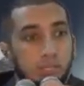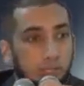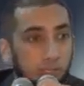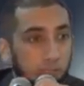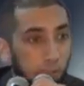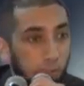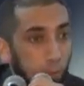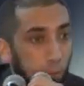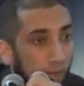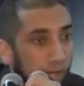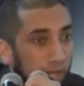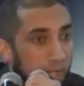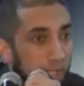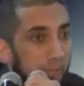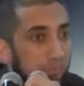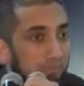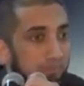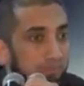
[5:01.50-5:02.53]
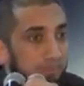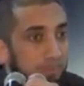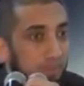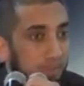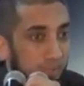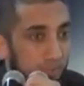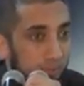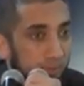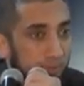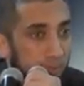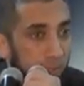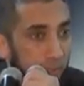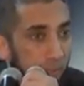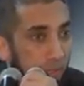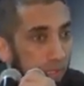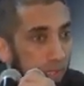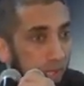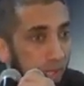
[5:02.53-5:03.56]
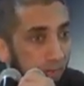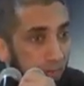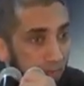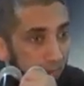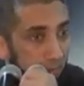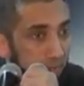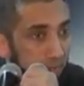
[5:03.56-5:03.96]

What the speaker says: This is a new ayah. This is about the sharia of